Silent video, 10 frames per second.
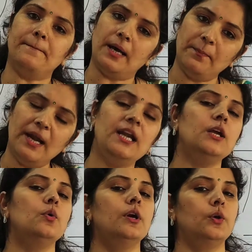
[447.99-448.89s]

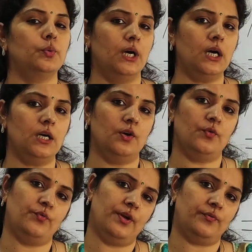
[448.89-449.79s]
perpendicular to the
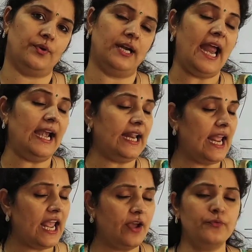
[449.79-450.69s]
wavefront
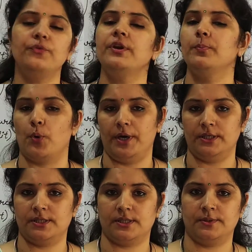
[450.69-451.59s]
at every
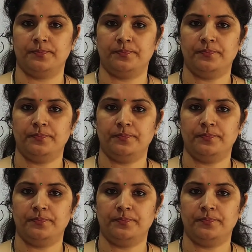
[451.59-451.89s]
point.